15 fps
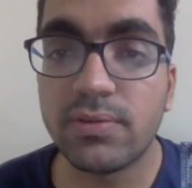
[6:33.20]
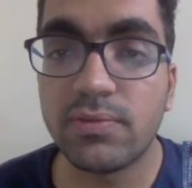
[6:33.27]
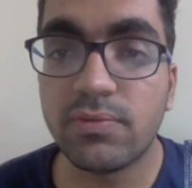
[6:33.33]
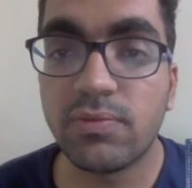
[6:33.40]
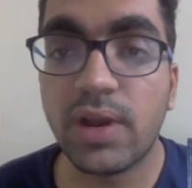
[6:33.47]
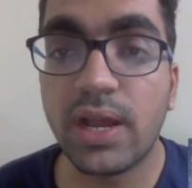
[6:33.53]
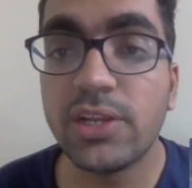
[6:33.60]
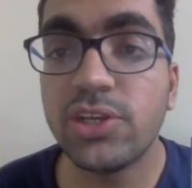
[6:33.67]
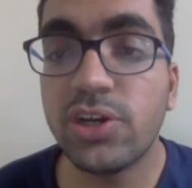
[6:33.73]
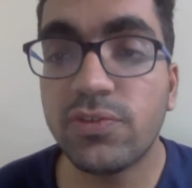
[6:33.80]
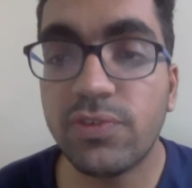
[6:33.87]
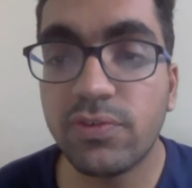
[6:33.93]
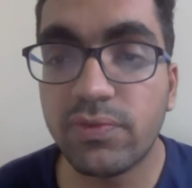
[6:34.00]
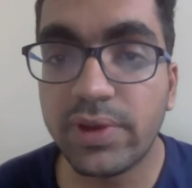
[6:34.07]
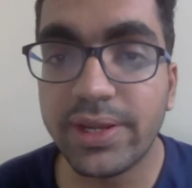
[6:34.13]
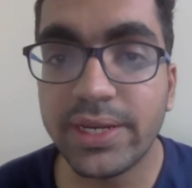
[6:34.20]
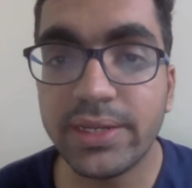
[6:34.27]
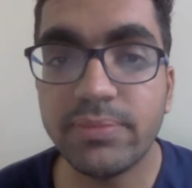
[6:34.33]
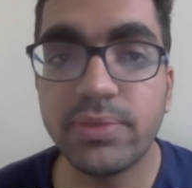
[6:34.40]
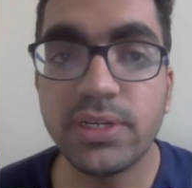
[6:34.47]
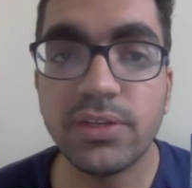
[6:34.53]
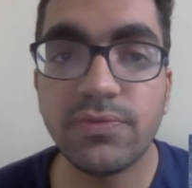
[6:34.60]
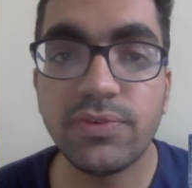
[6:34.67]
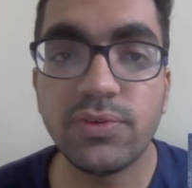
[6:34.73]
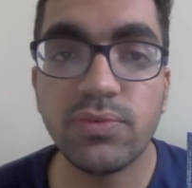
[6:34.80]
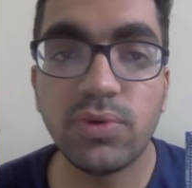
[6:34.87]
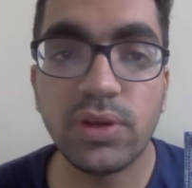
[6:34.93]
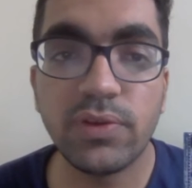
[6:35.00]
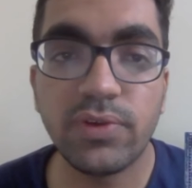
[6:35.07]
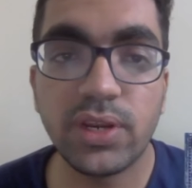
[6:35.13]
value of a variable, if you
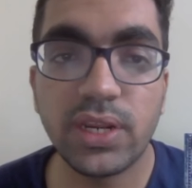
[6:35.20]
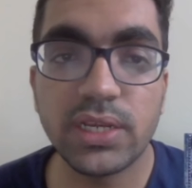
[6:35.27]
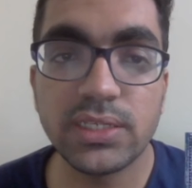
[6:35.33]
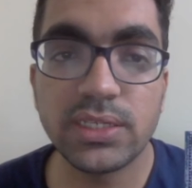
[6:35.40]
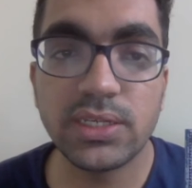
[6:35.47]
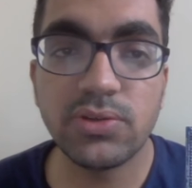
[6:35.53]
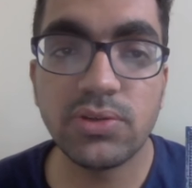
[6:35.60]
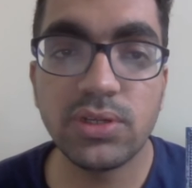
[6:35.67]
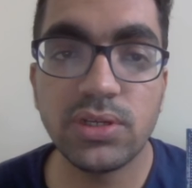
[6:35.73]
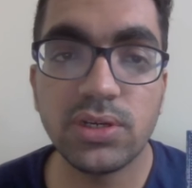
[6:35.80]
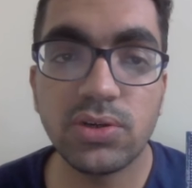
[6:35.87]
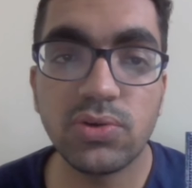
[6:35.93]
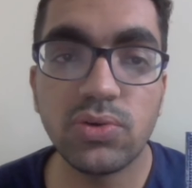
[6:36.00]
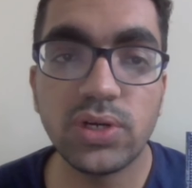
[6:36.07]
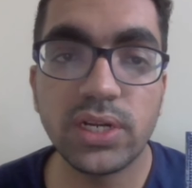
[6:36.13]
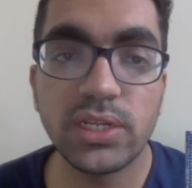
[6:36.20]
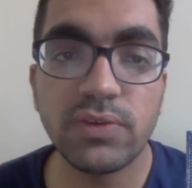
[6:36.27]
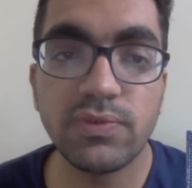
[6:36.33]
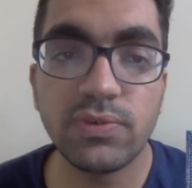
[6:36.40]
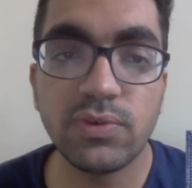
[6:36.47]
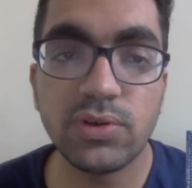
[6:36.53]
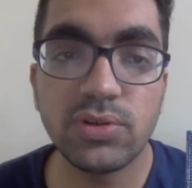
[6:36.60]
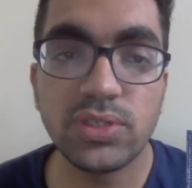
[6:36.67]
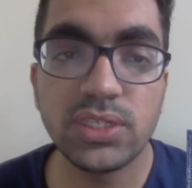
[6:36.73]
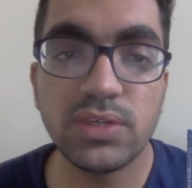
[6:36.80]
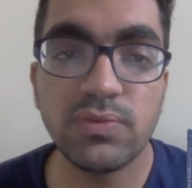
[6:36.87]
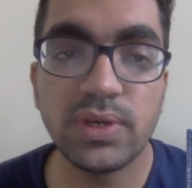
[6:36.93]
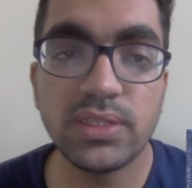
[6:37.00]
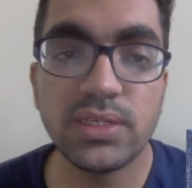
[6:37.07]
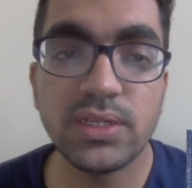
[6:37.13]
are executing a code and if you want to see
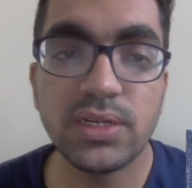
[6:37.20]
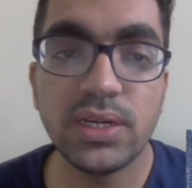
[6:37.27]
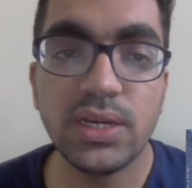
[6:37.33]
whether